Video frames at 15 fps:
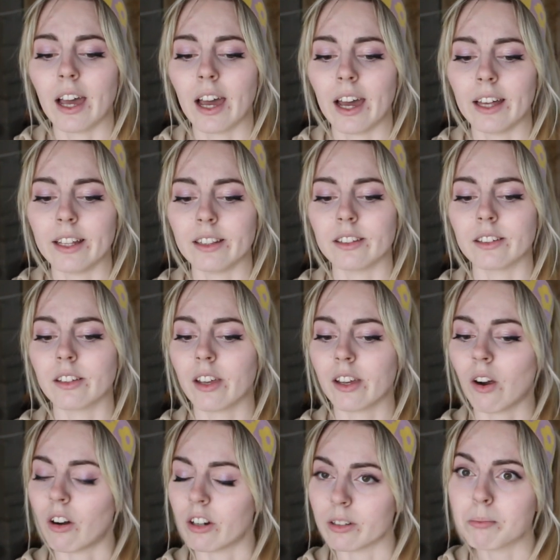and
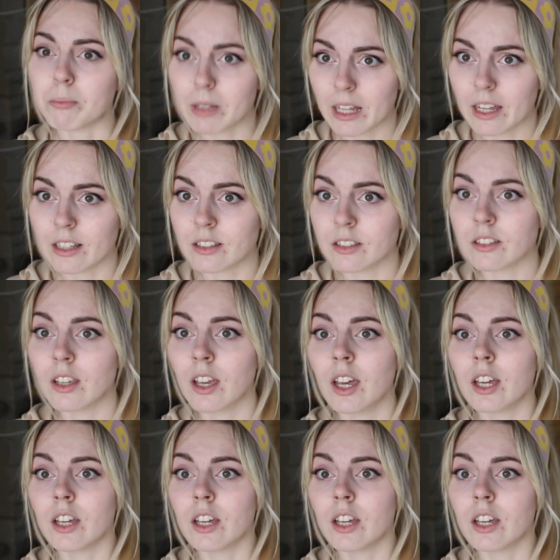garden plans.